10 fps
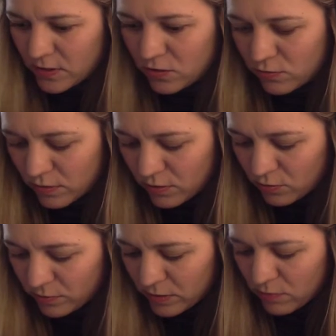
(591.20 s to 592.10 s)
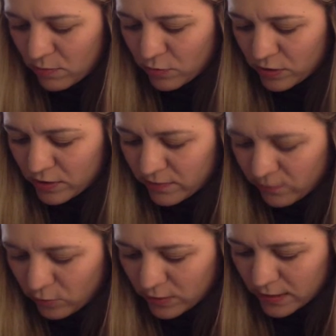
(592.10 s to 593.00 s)
So it will be one point seven
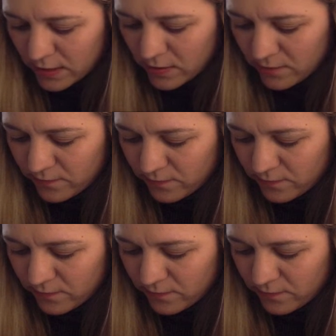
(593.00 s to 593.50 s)
volts there.